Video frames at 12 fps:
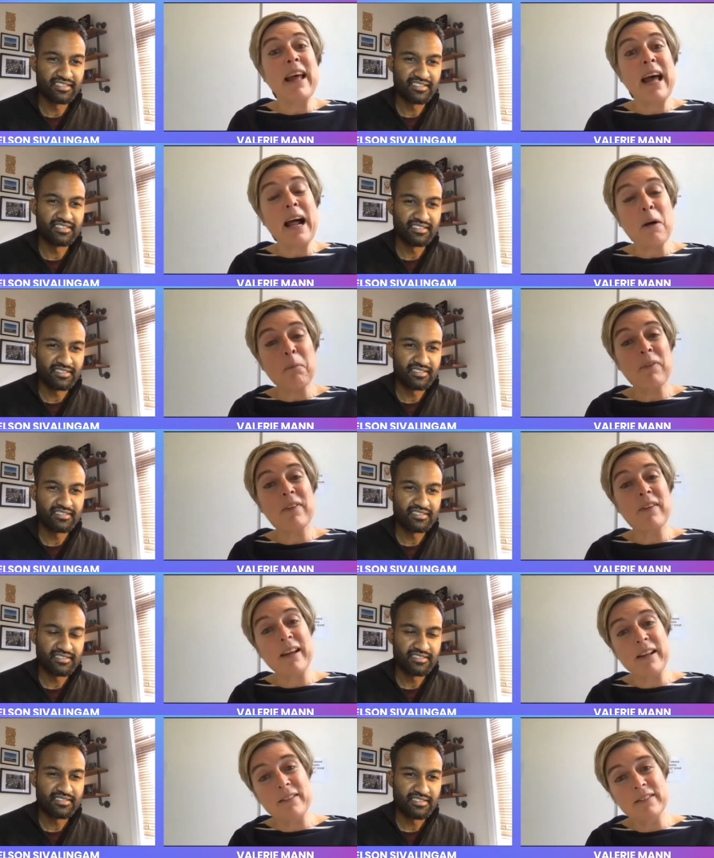Speaker 1: helped
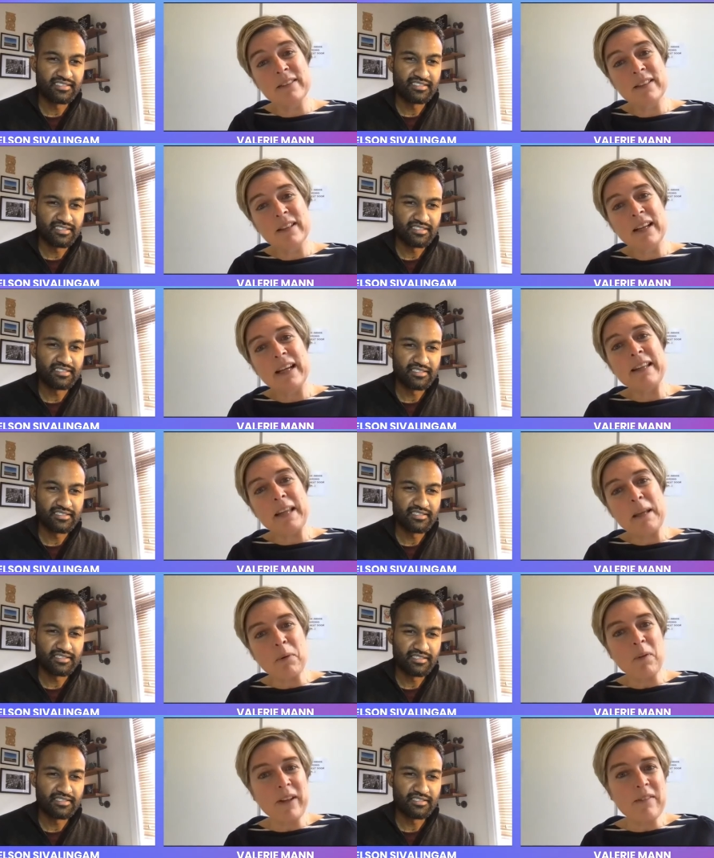and
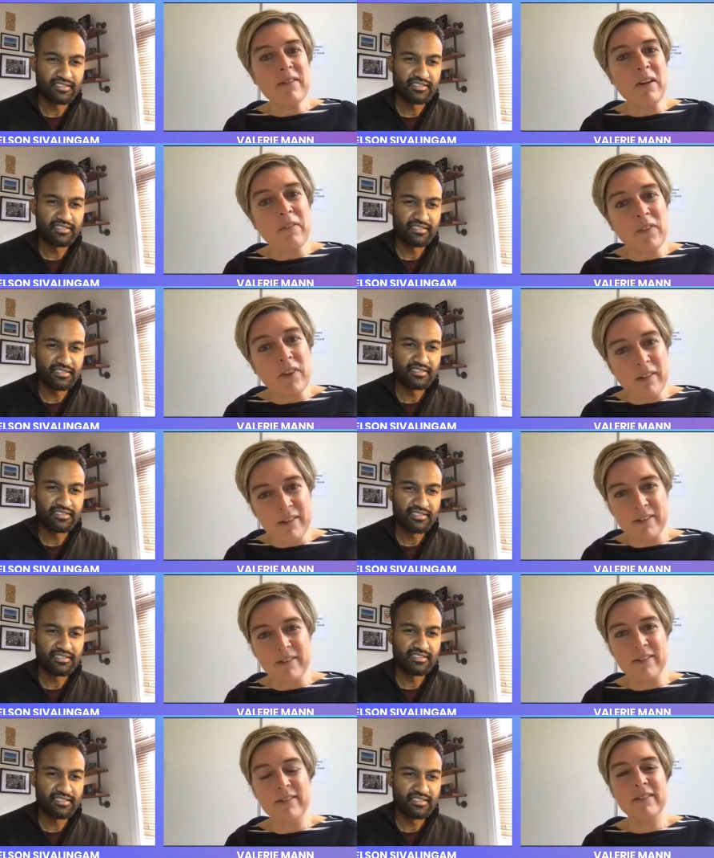enabled and served
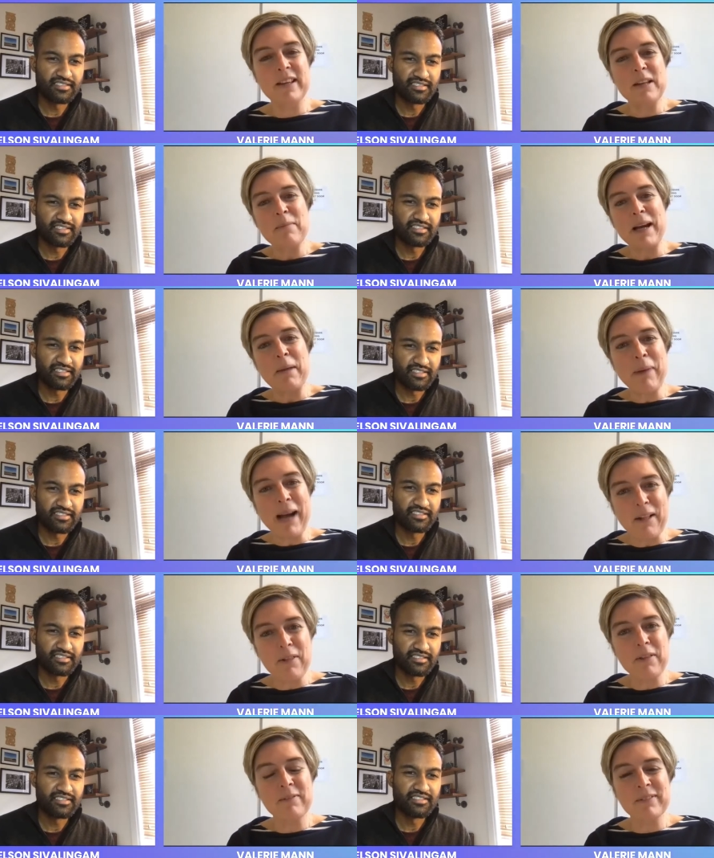others in my path,
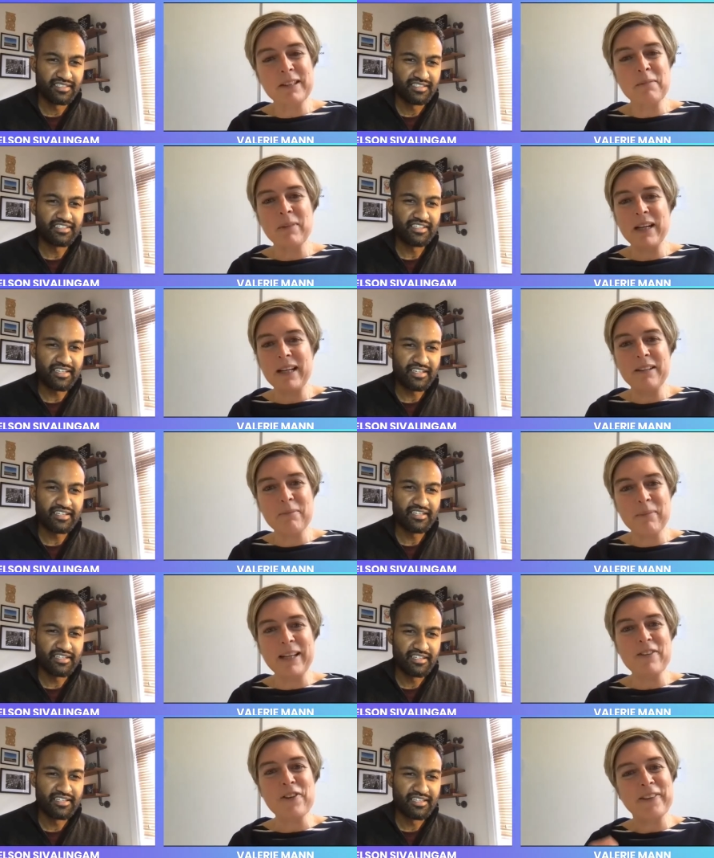in my
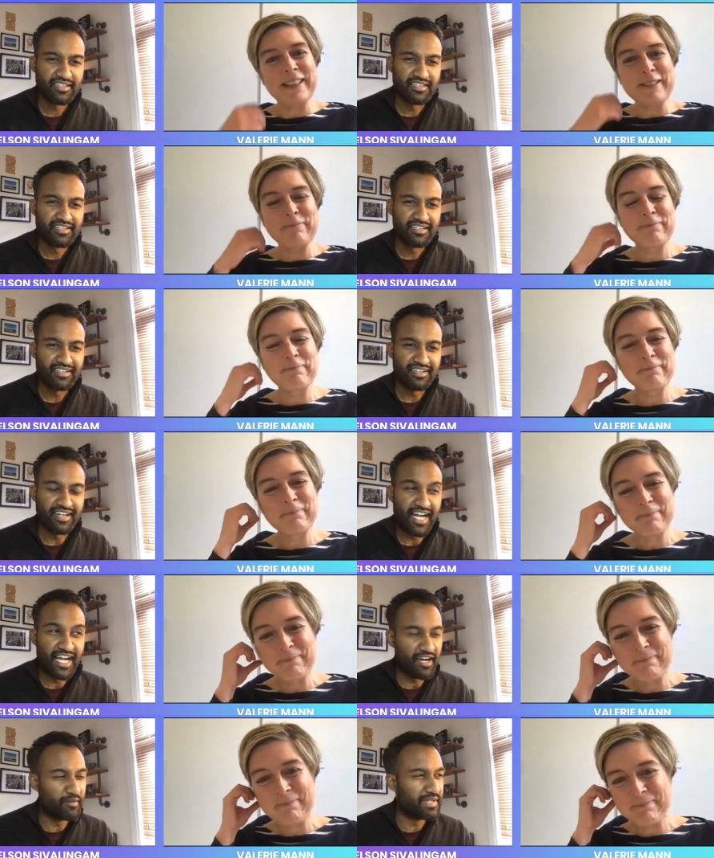my journey.
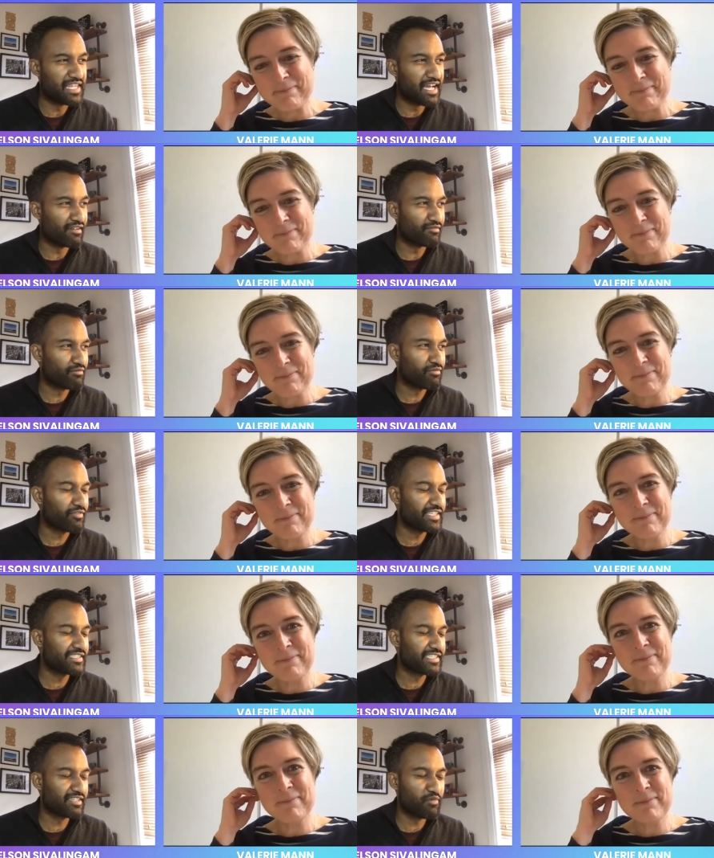
Speaker 2: I mean that
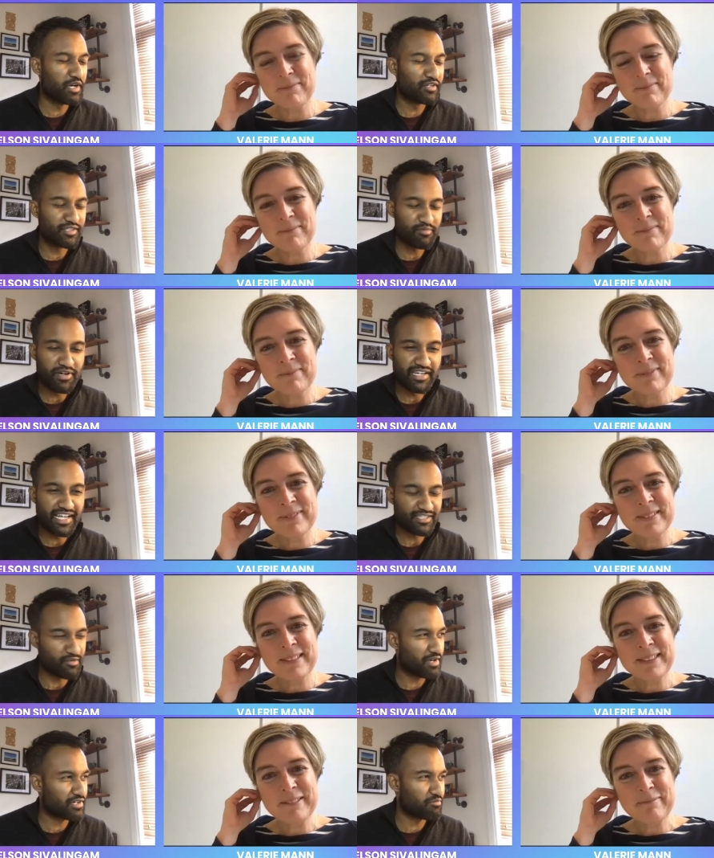feeds in well to my
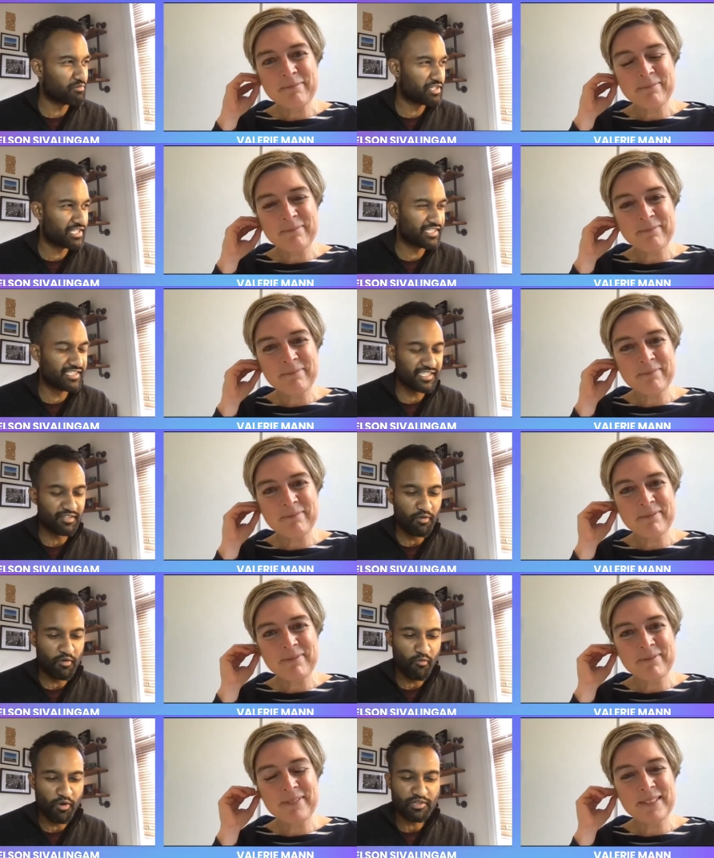next question, which is:
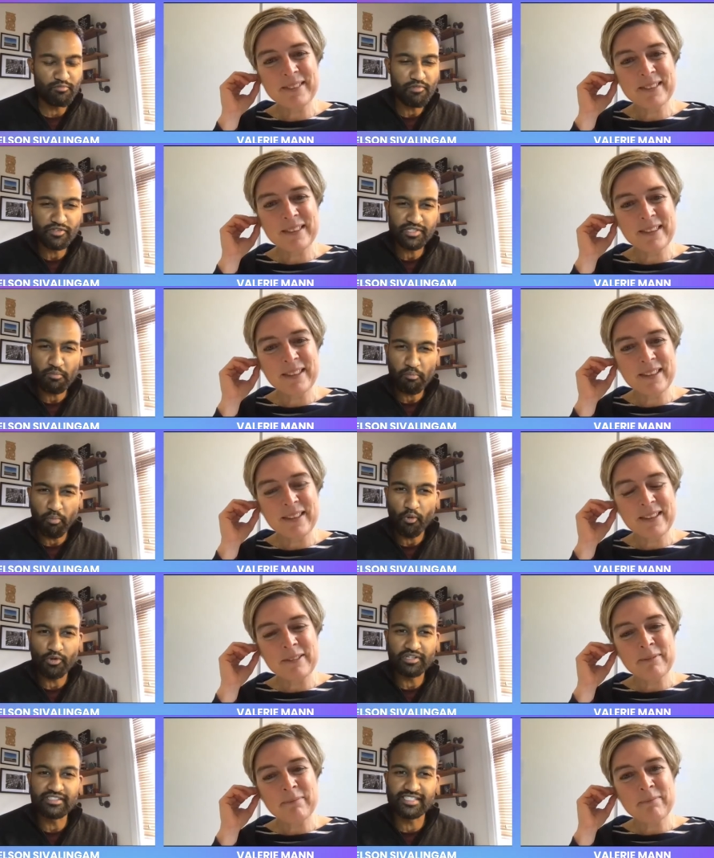what are the most
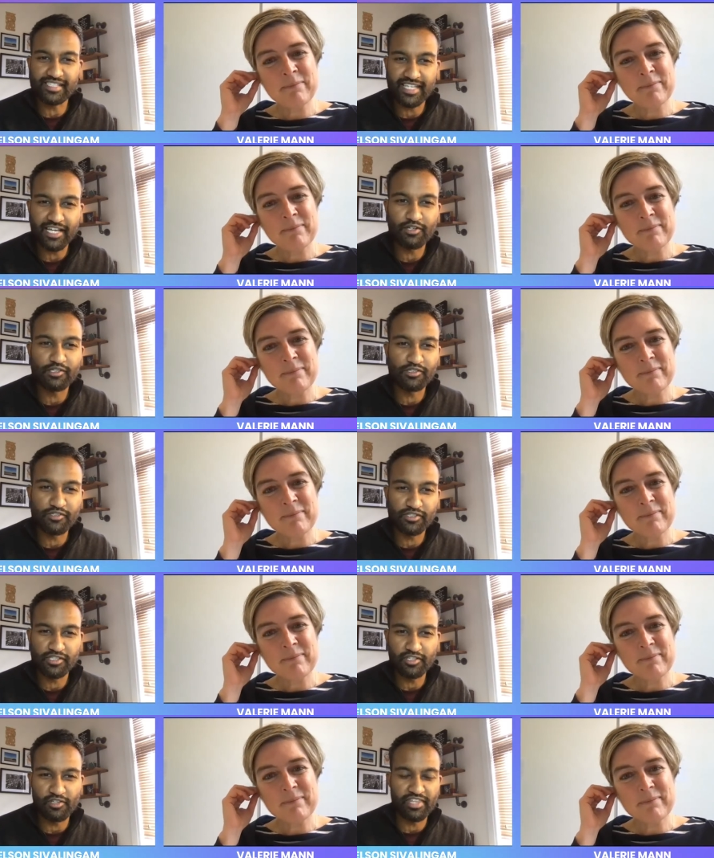important
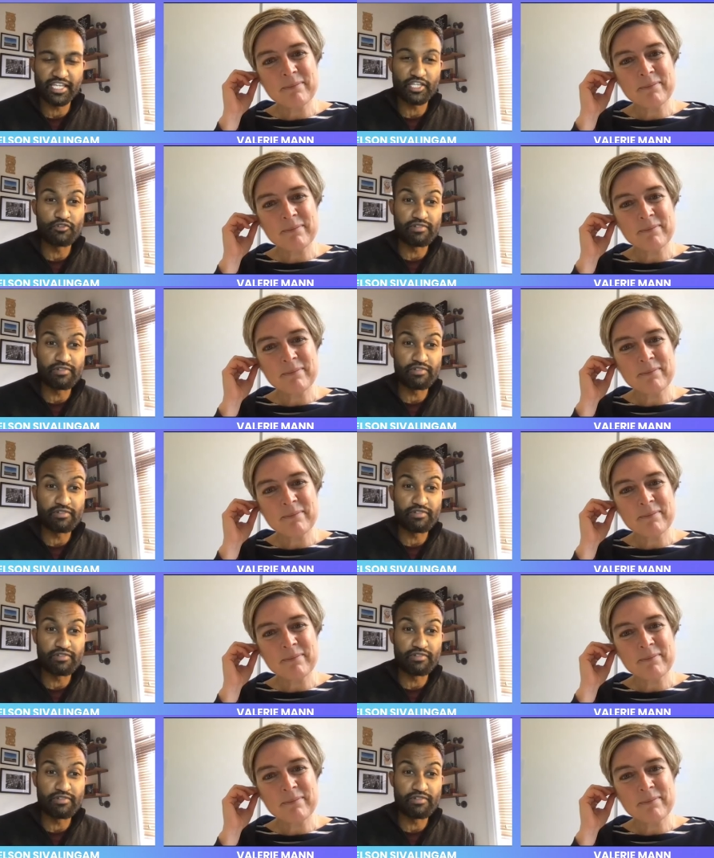skills you think you